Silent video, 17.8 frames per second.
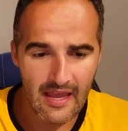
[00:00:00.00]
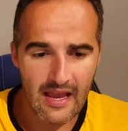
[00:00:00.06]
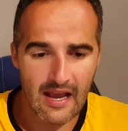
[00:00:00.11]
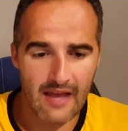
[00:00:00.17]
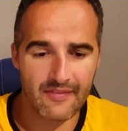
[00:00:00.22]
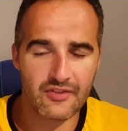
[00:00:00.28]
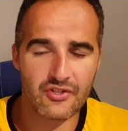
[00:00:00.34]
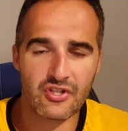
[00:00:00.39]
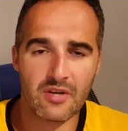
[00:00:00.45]

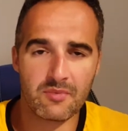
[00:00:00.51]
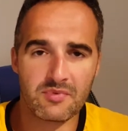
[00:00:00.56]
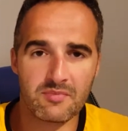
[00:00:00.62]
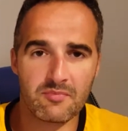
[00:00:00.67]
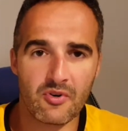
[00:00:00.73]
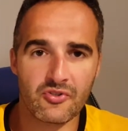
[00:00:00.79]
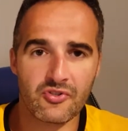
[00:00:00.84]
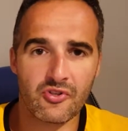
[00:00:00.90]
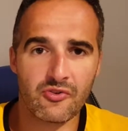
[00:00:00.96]
And the ship's
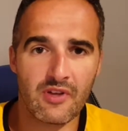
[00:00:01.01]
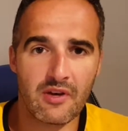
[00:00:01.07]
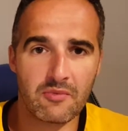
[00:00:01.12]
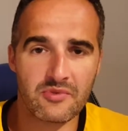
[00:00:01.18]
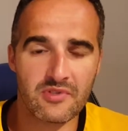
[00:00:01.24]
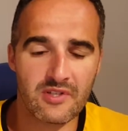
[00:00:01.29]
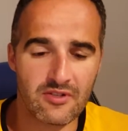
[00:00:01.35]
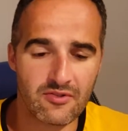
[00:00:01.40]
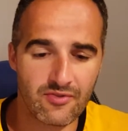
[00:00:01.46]
motto that
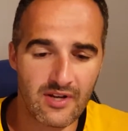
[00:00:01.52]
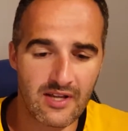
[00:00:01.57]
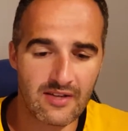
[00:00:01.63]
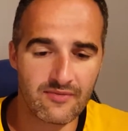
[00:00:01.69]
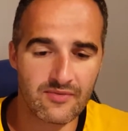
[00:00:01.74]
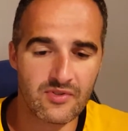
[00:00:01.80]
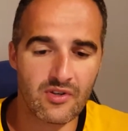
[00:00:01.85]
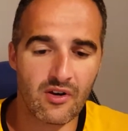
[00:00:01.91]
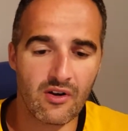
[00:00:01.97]
was
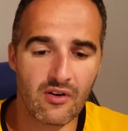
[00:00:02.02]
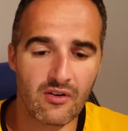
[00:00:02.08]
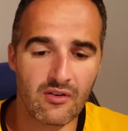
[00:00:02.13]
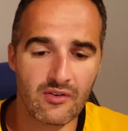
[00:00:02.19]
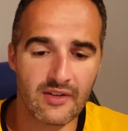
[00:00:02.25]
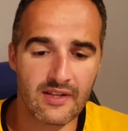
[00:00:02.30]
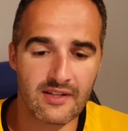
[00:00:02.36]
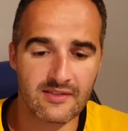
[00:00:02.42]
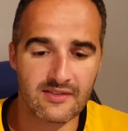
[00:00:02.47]
engraved
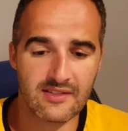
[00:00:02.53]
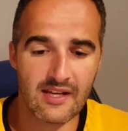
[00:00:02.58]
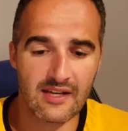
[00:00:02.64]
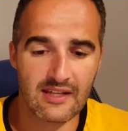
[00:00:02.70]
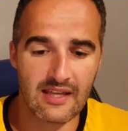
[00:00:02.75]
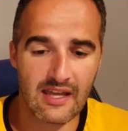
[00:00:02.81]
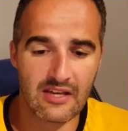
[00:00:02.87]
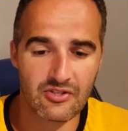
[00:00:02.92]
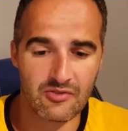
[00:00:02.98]
on its
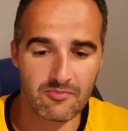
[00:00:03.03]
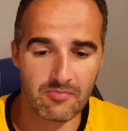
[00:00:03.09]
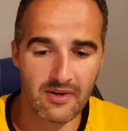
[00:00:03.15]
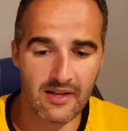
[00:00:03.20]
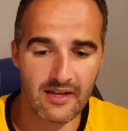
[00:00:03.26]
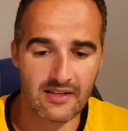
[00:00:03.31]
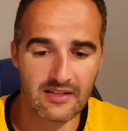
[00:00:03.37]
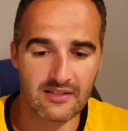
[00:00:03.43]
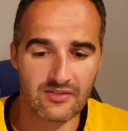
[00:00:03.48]
dedication
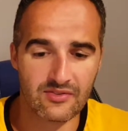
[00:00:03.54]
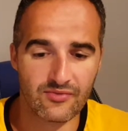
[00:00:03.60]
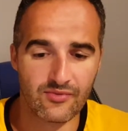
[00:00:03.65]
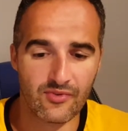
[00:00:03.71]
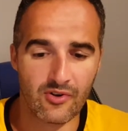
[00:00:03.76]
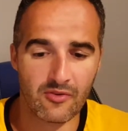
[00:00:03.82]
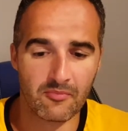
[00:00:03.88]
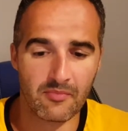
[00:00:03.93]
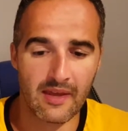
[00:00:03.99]
plaque is
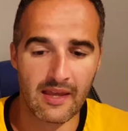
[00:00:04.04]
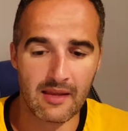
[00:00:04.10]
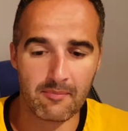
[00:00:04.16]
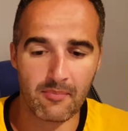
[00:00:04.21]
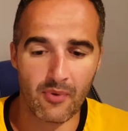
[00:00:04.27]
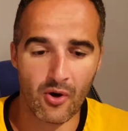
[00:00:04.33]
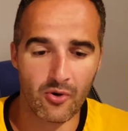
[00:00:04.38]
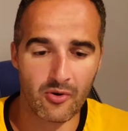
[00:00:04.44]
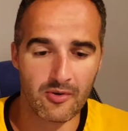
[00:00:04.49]
from a
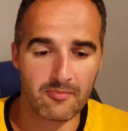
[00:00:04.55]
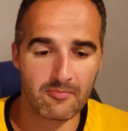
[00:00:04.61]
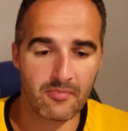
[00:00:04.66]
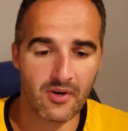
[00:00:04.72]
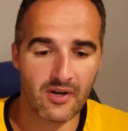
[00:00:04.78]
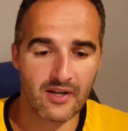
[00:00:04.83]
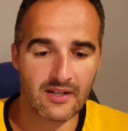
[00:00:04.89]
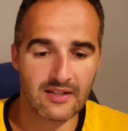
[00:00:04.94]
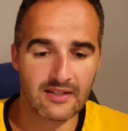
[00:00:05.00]
poem
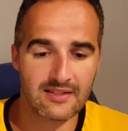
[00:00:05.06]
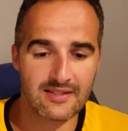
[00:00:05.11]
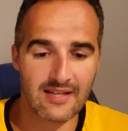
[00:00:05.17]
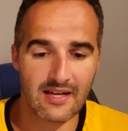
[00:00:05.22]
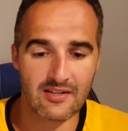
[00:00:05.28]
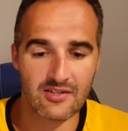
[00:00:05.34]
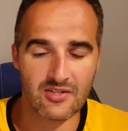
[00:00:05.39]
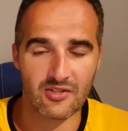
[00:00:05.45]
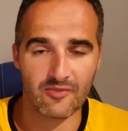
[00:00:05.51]
by
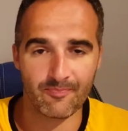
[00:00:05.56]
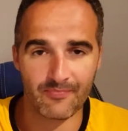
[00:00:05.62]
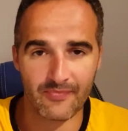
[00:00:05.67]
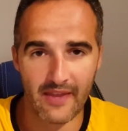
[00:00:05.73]
Tennyson,